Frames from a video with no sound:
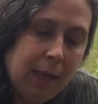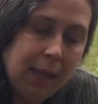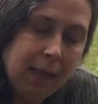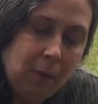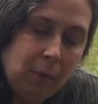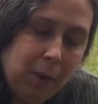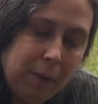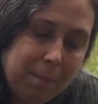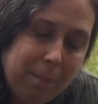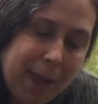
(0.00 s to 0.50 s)

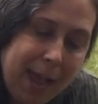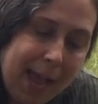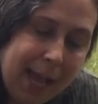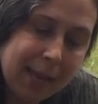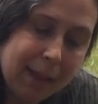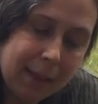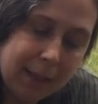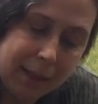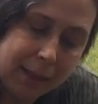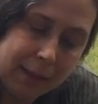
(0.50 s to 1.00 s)
And we pat
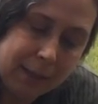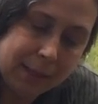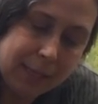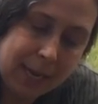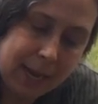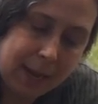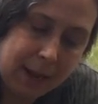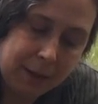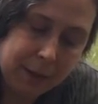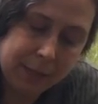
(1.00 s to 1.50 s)

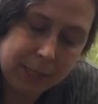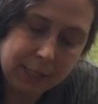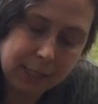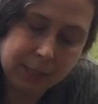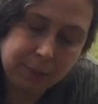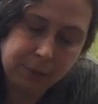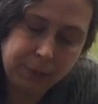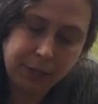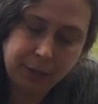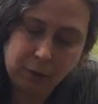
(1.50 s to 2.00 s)
down the
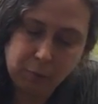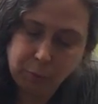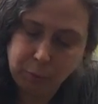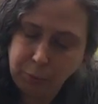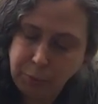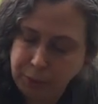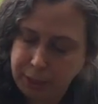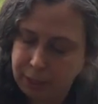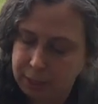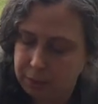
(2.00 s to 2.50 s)
soil
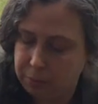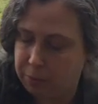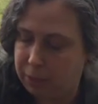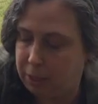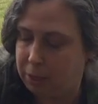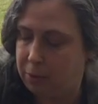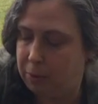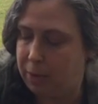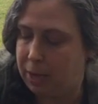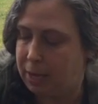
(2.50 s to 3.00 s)
really,
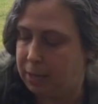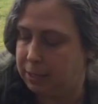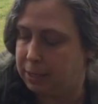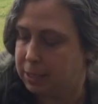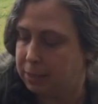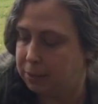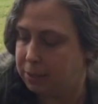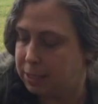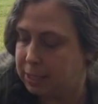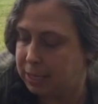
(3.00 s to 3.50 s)
really well
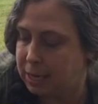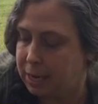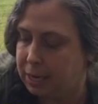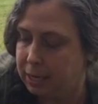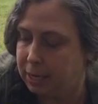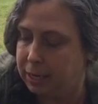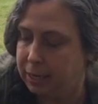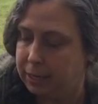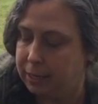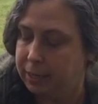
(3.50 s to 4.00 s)
so it's kind
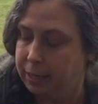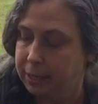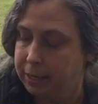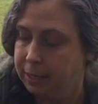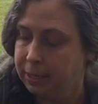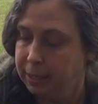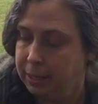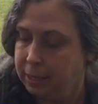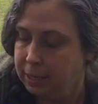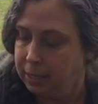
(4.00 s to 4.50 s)
of
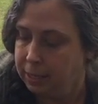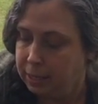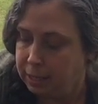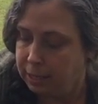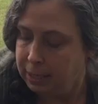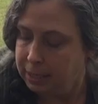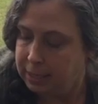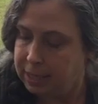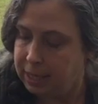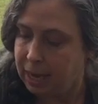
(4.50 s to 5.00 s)

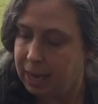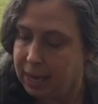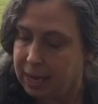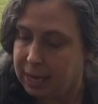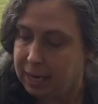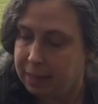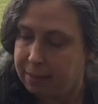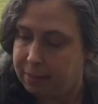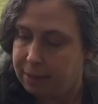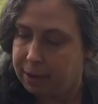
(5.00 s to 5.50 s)
tight
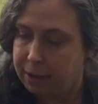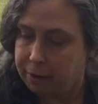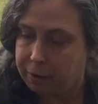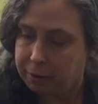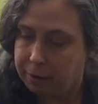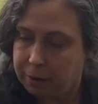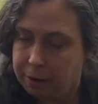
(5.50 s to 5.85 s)
in there.